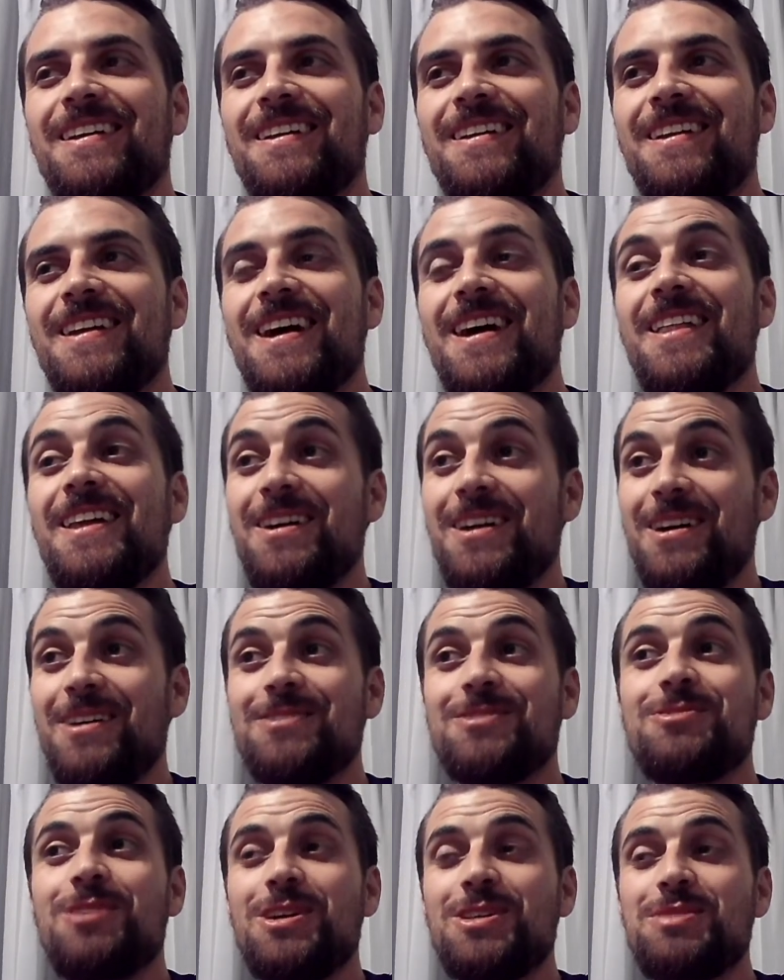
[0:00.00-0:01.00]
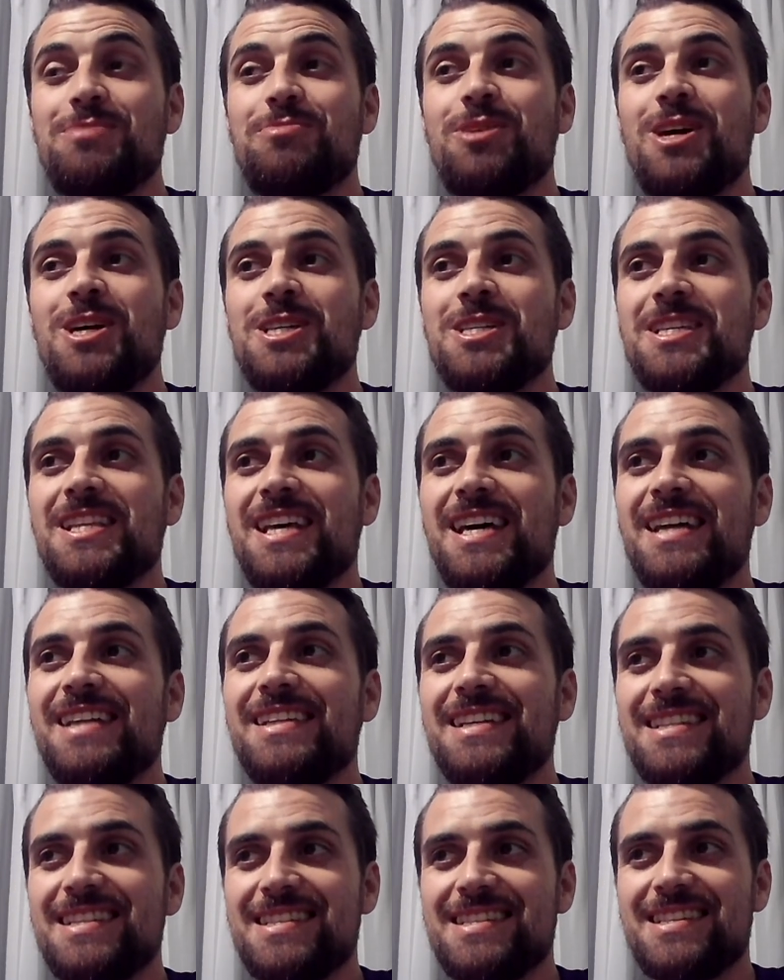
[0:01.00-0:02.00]
Now, I was quite surprised at that.
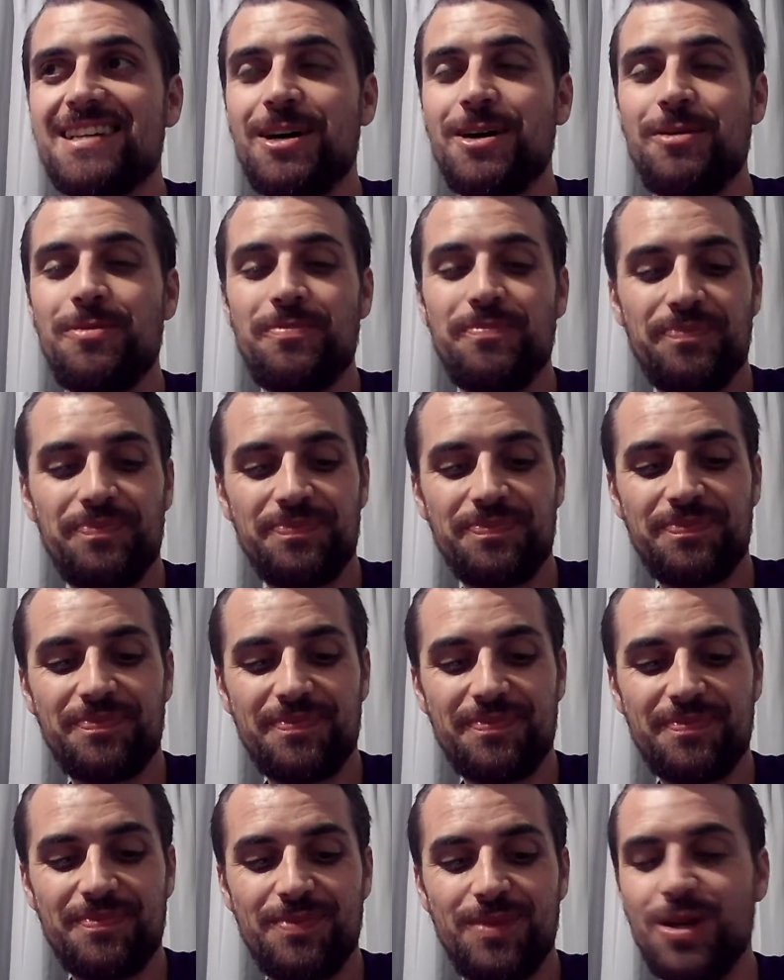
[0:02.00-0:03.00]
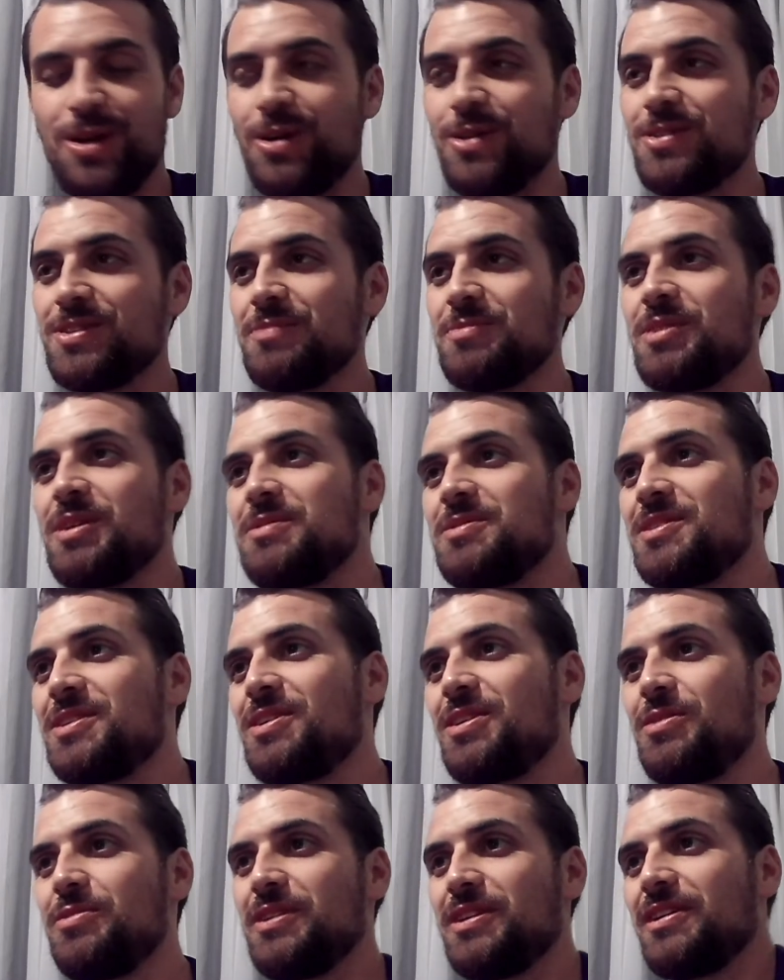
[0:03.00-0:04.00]
That's sometimes you think,
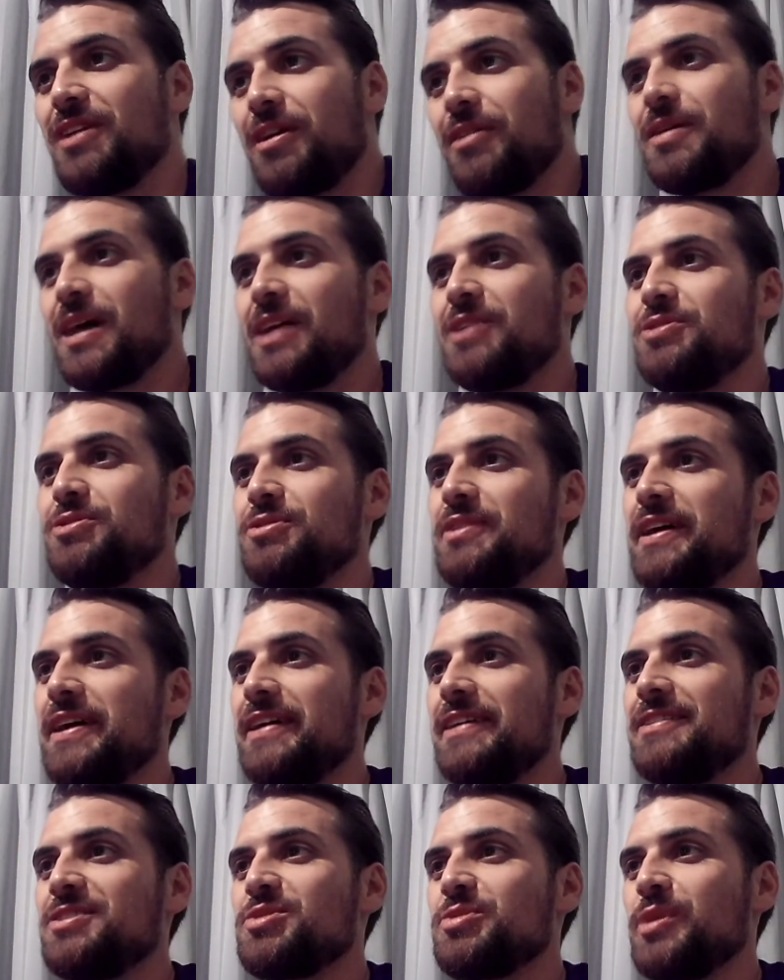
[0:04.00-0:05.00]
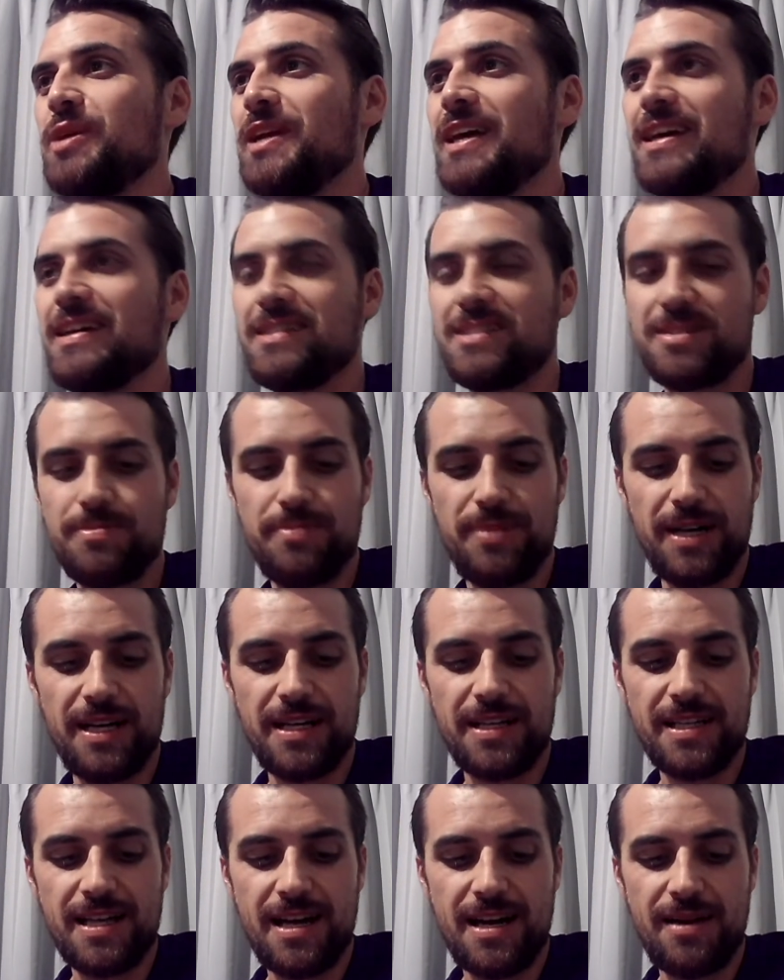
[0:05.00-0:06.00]
oh, we go undo that, sweet as,
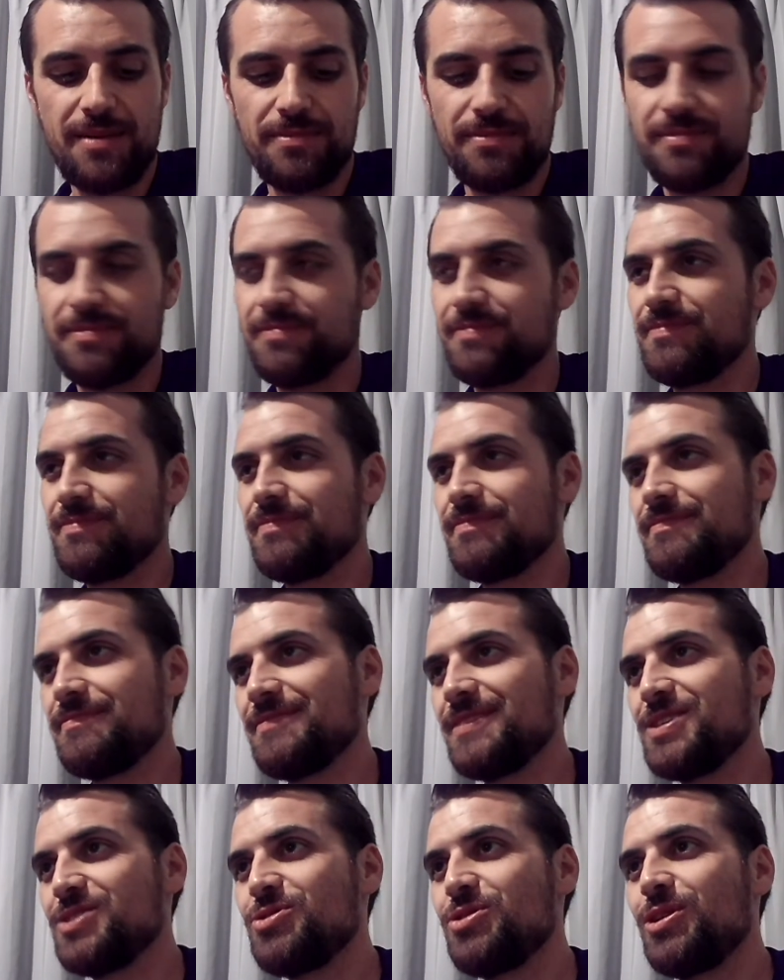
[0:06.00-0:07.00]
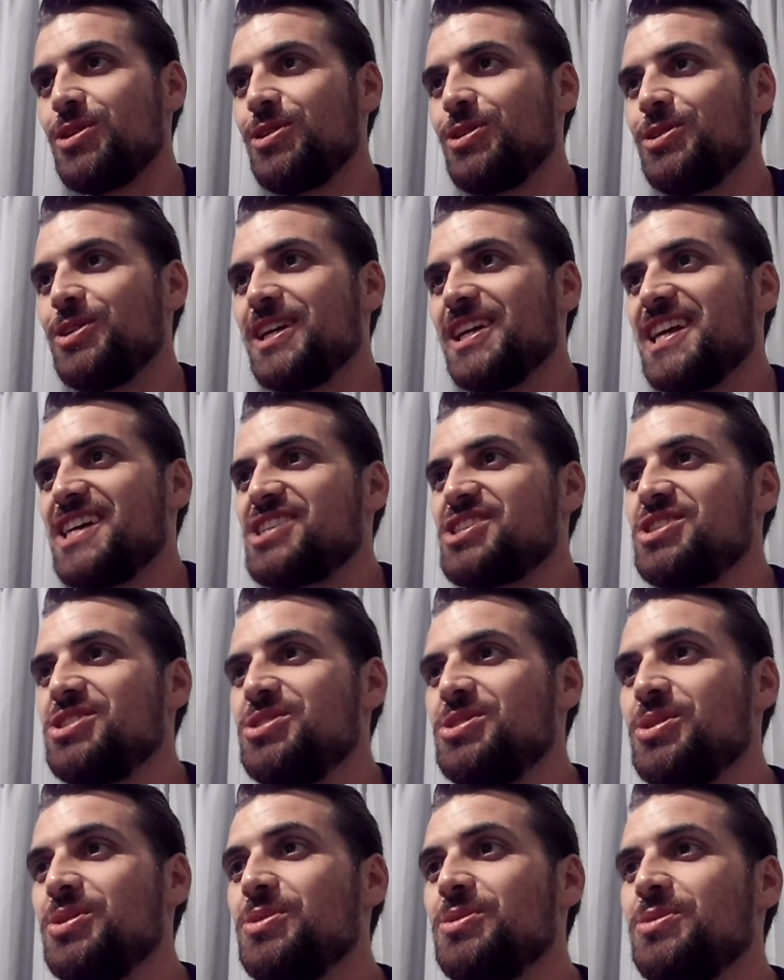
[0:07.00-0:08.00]
but there's not a lot you can actually
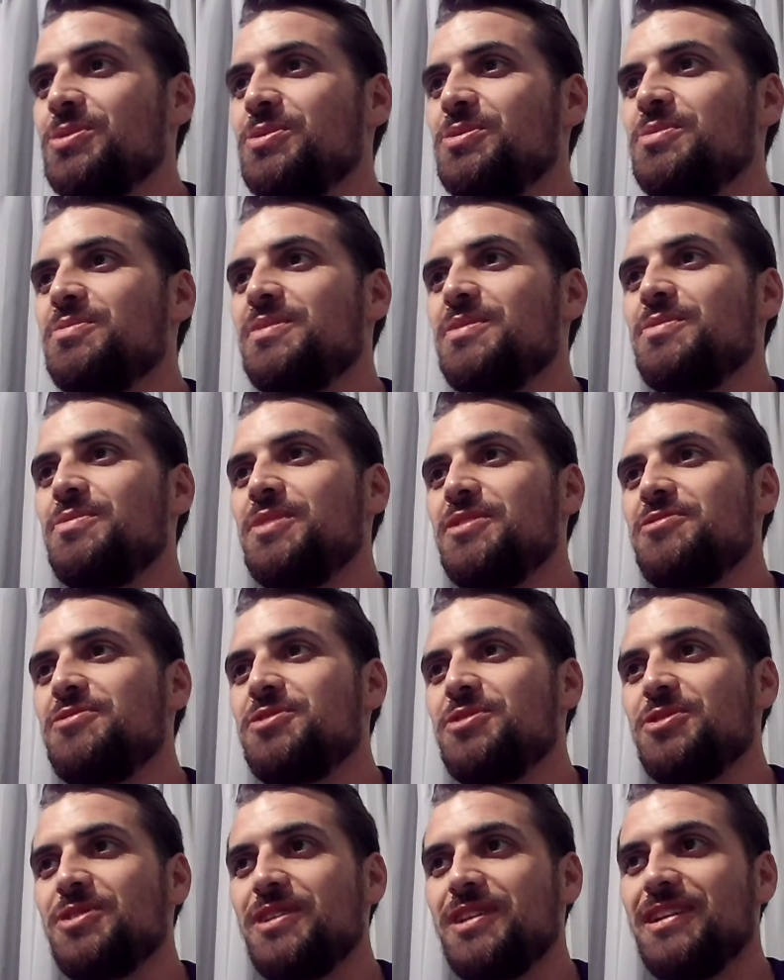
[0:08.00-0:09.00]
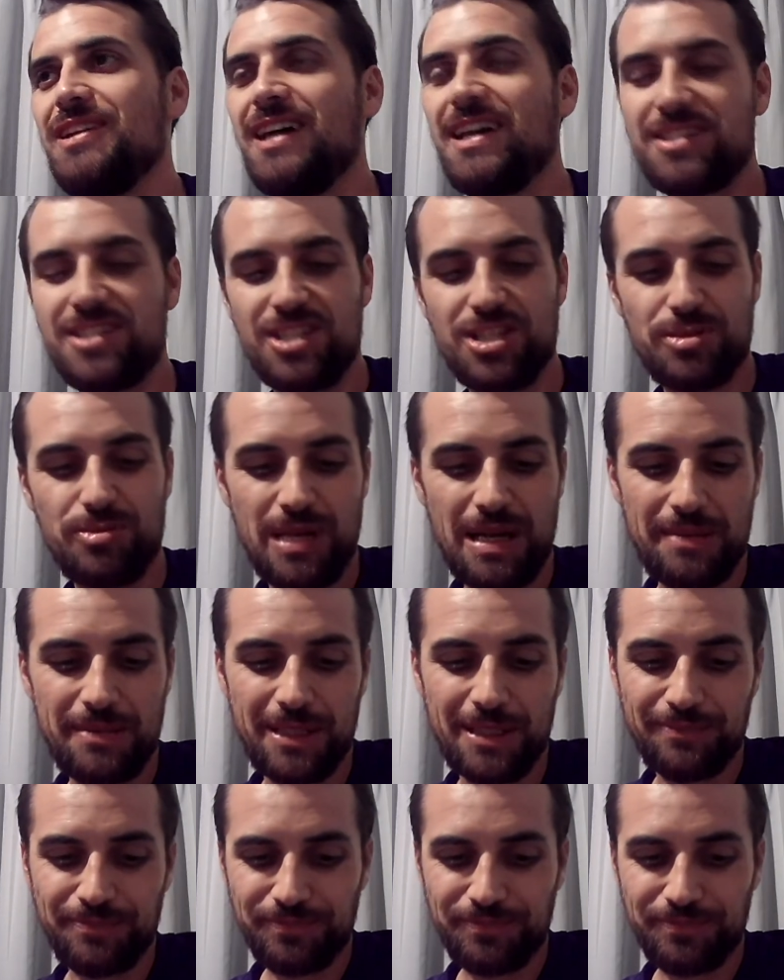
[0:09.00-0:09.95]
do if you're not a licensed plumber.